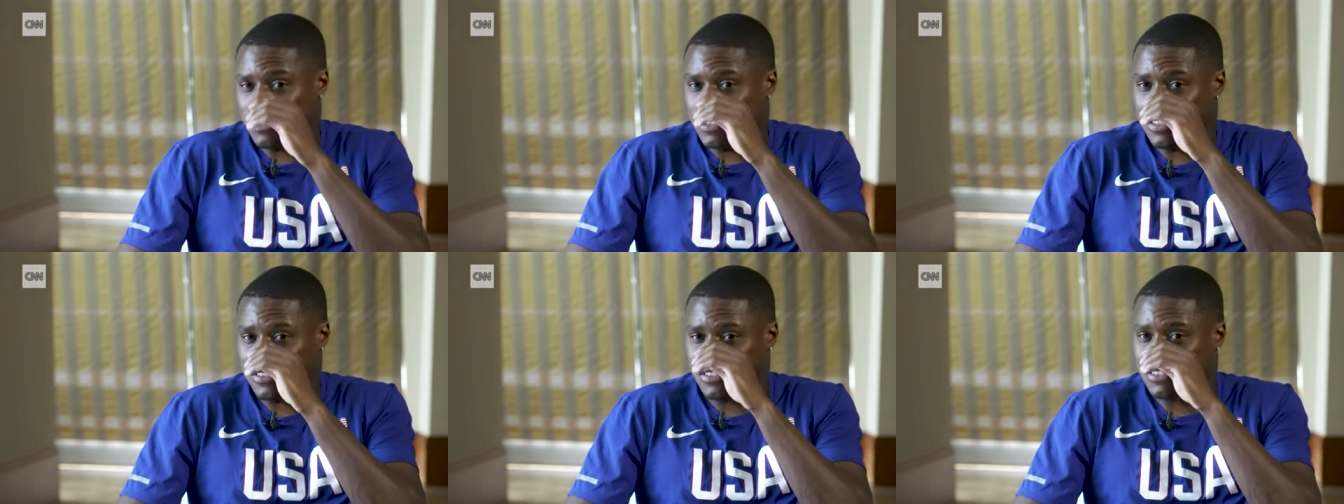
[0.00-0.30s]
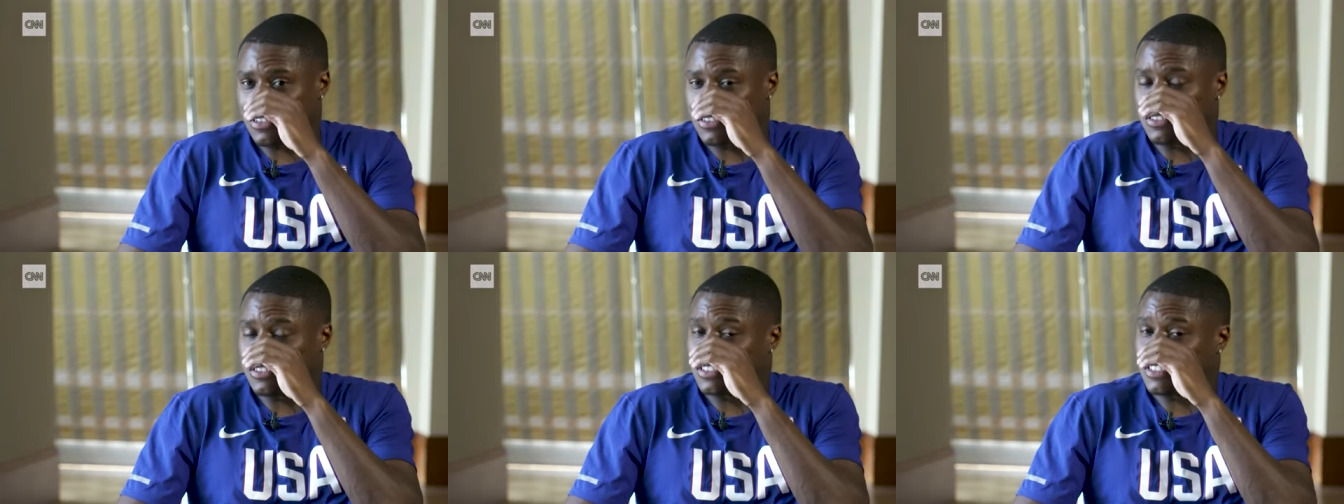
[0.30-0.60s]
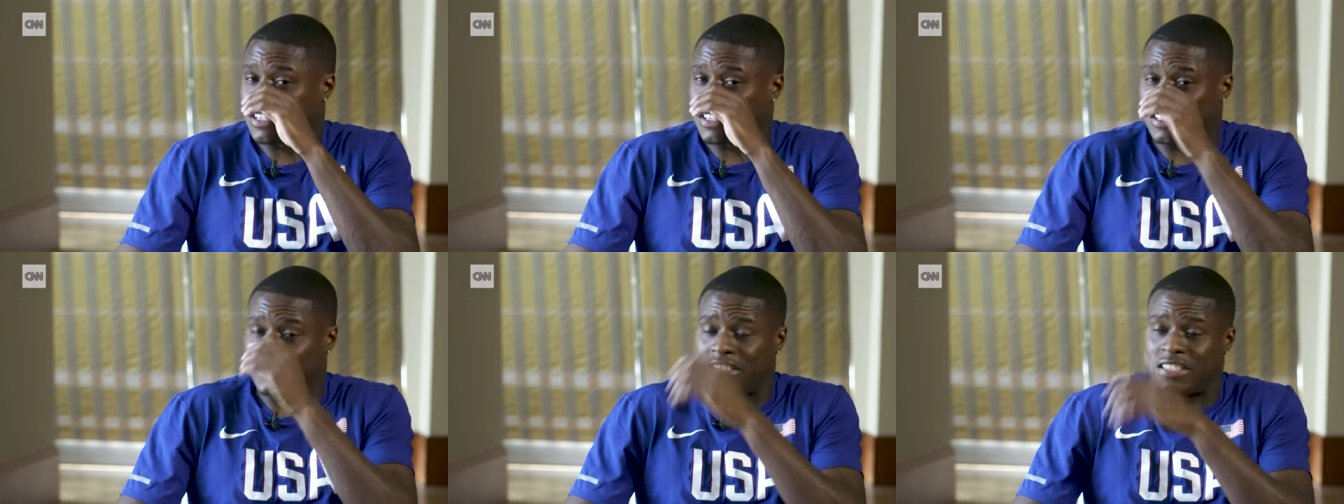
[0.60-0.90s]
necessarily
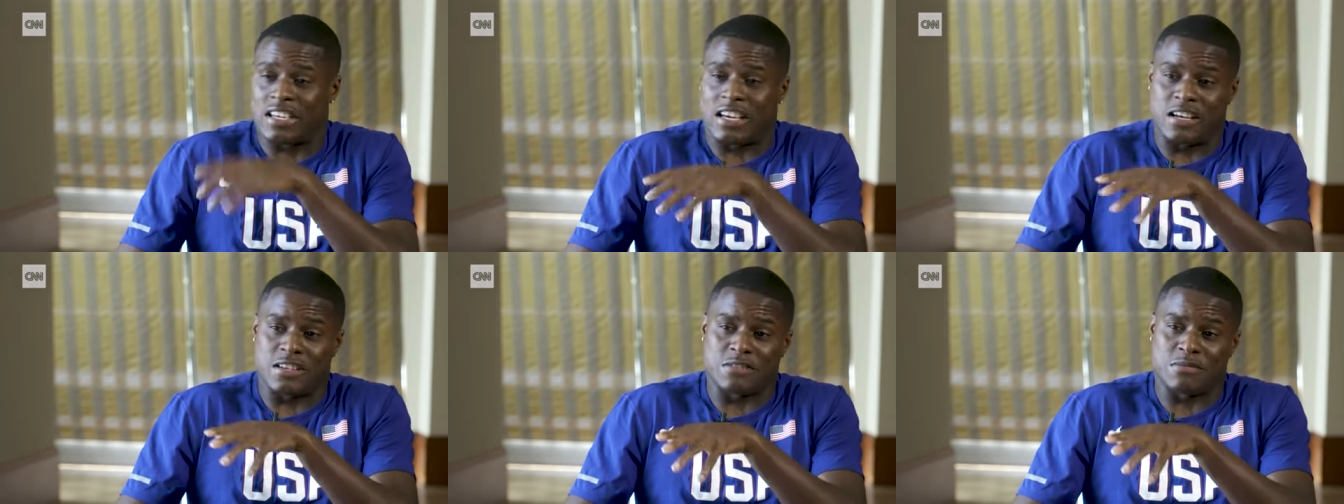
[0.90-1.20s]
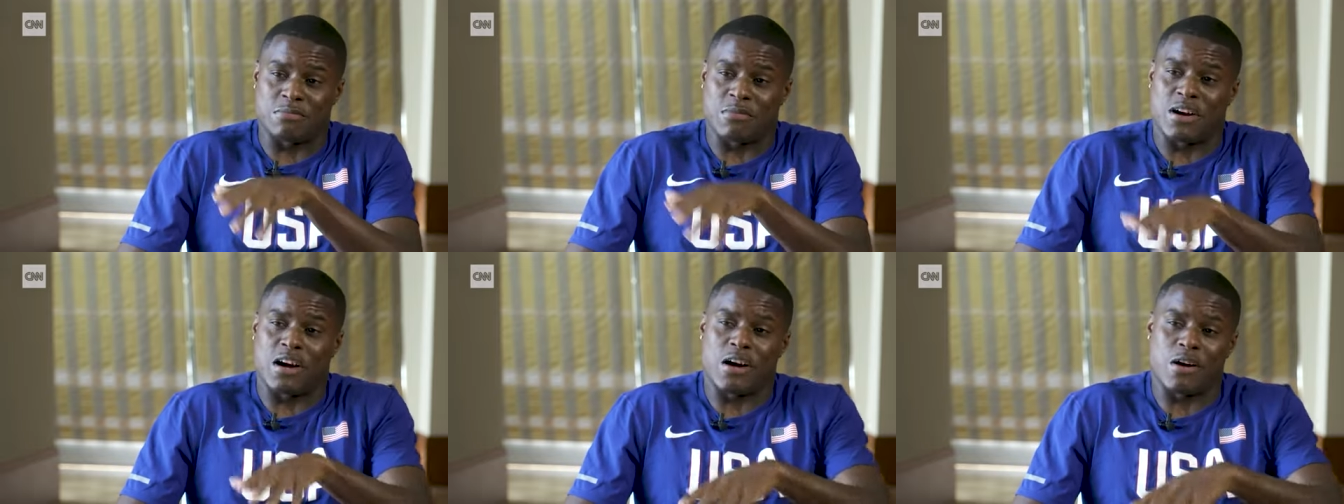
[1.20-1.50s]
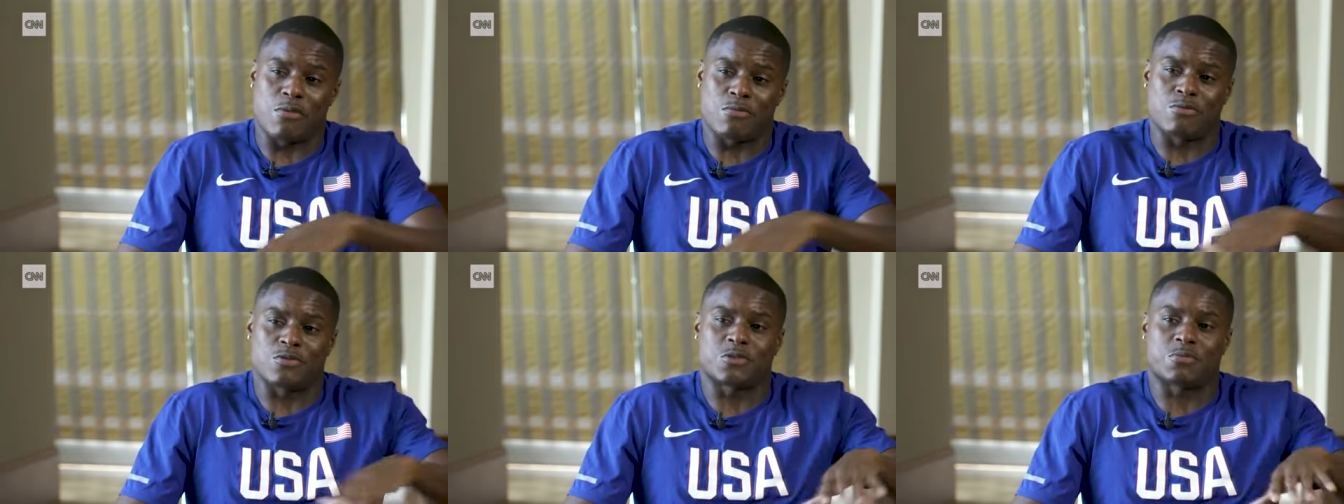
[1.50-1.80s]
say that that's my
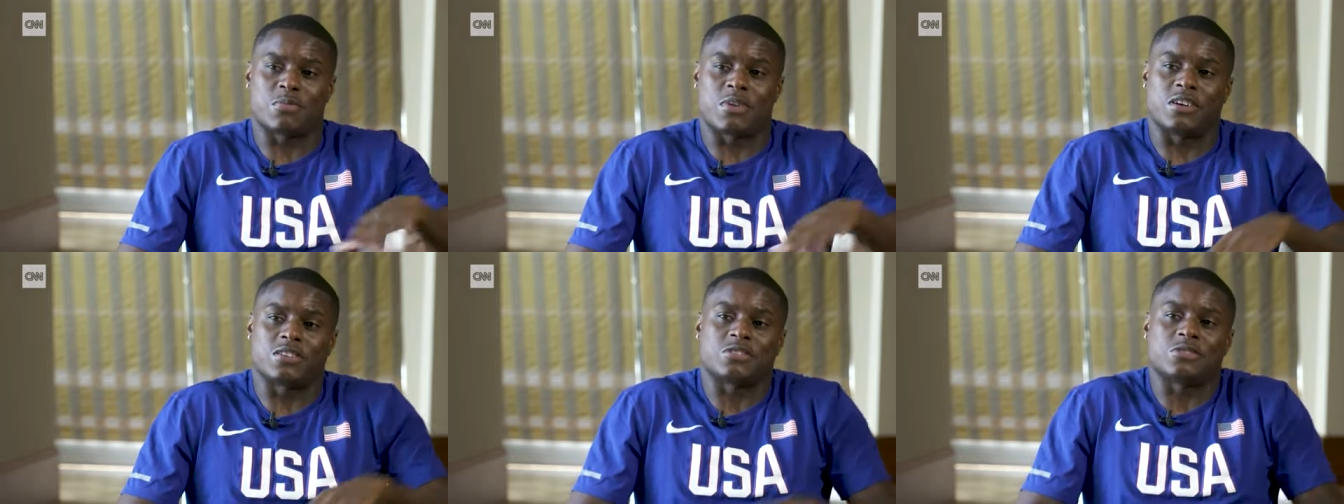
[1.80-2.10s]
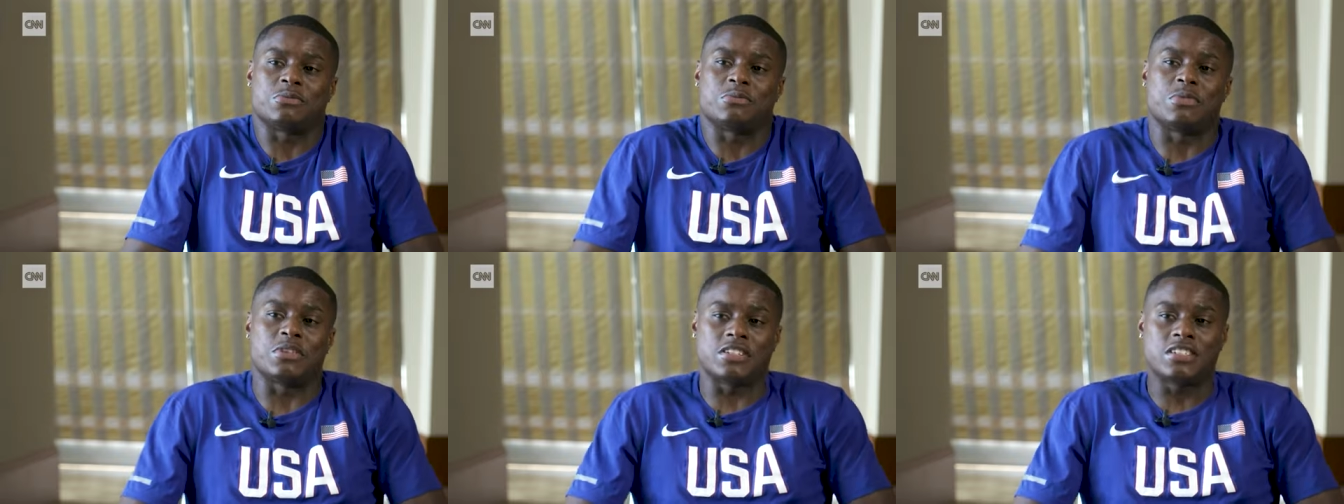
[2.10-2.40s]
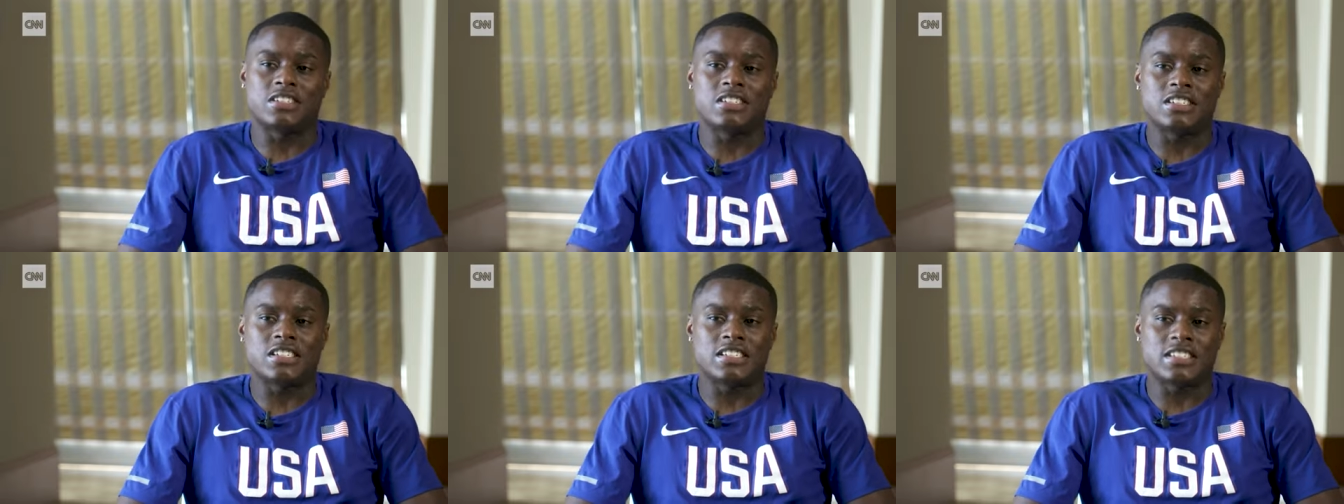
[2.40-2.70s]

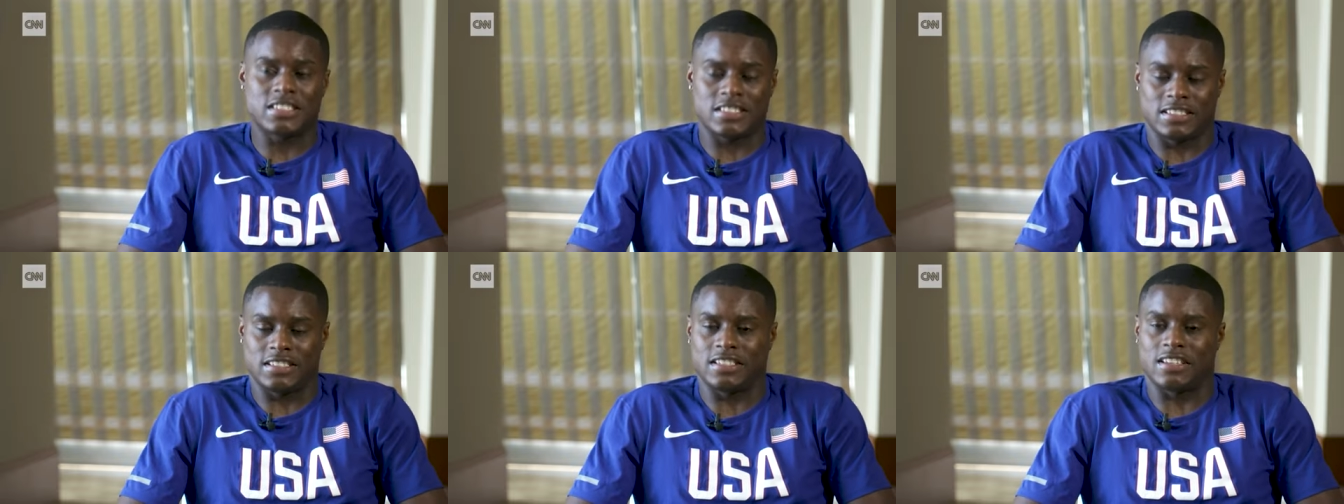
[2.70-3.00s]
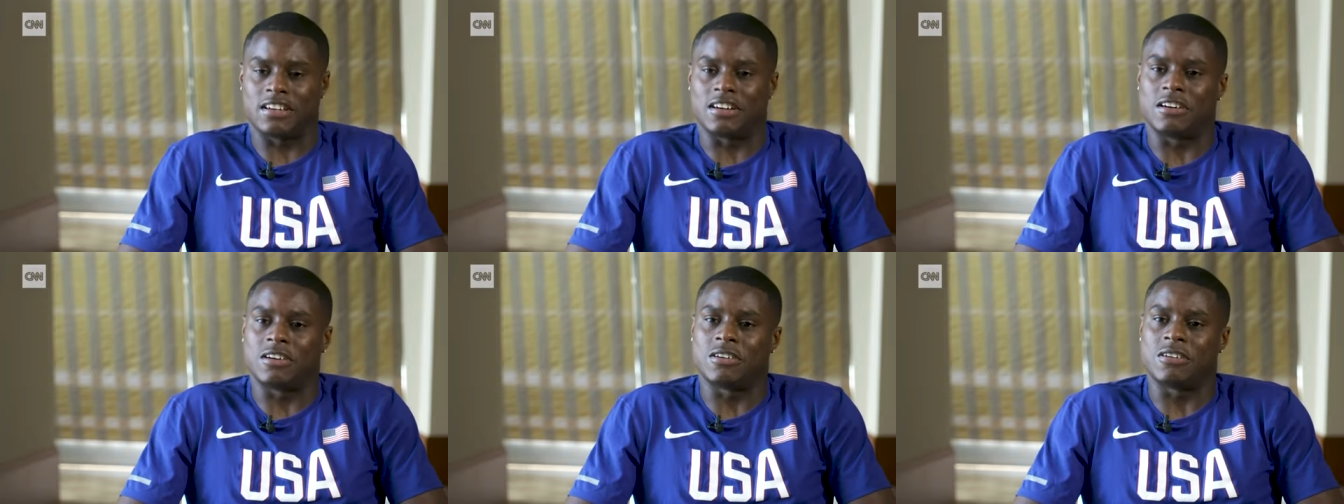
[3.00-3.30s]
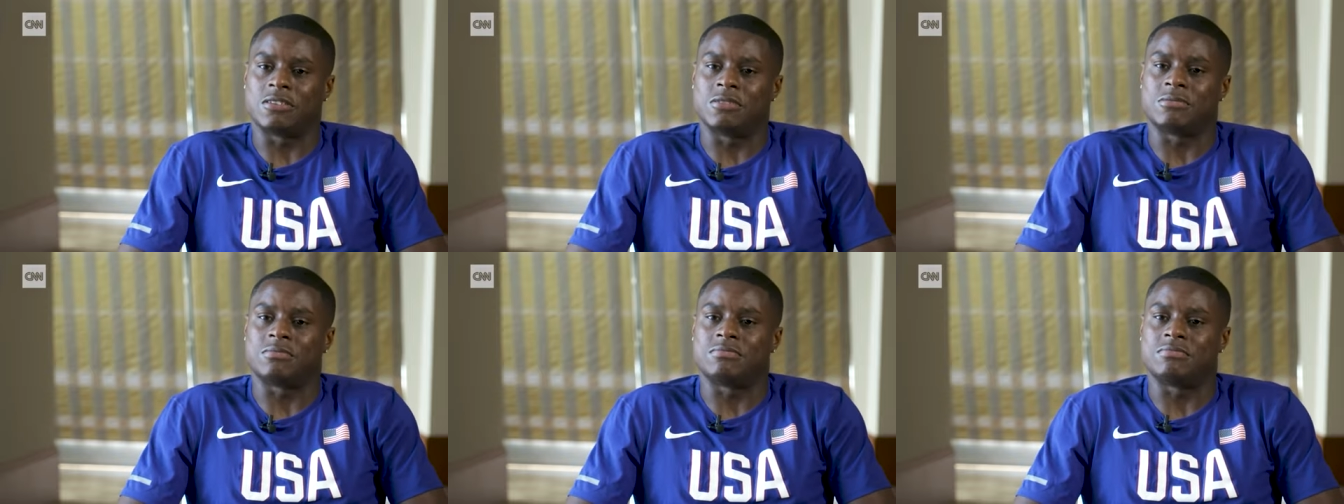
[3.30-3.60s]
responsibility
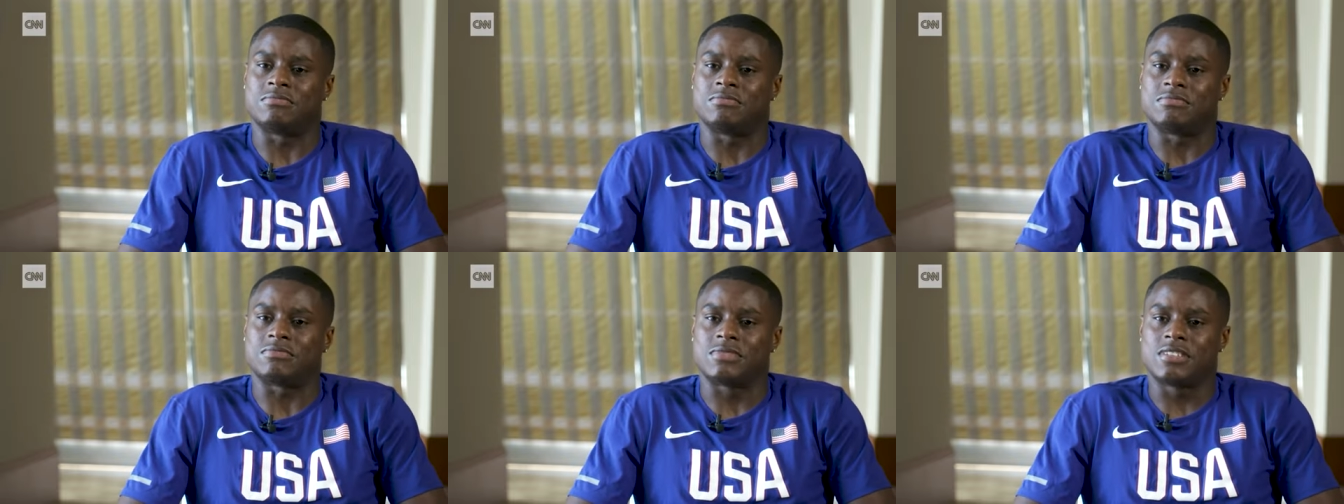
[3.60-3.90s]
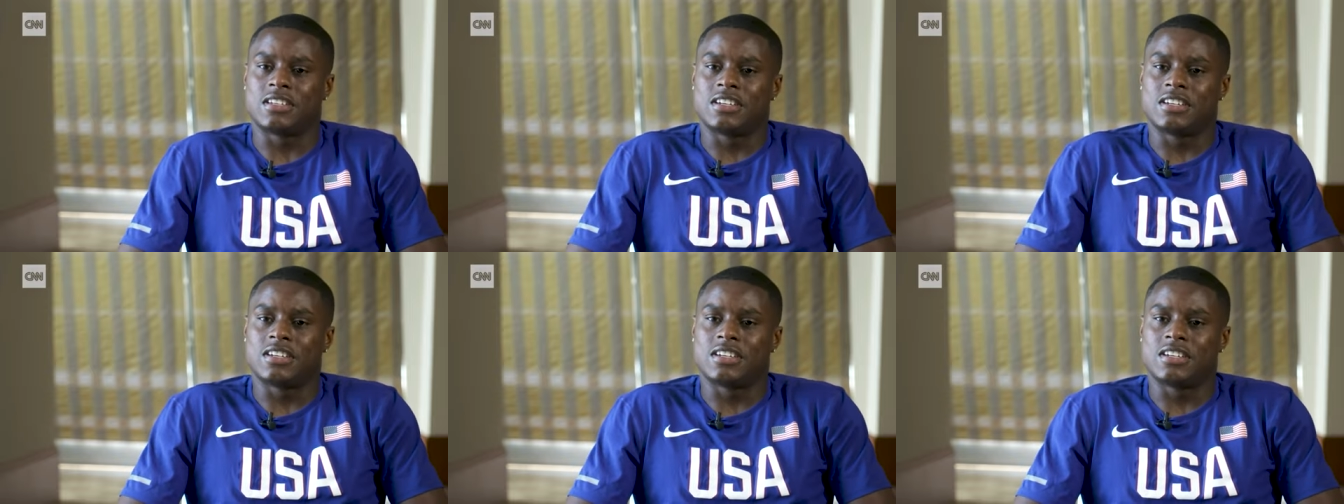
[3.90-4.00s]
um,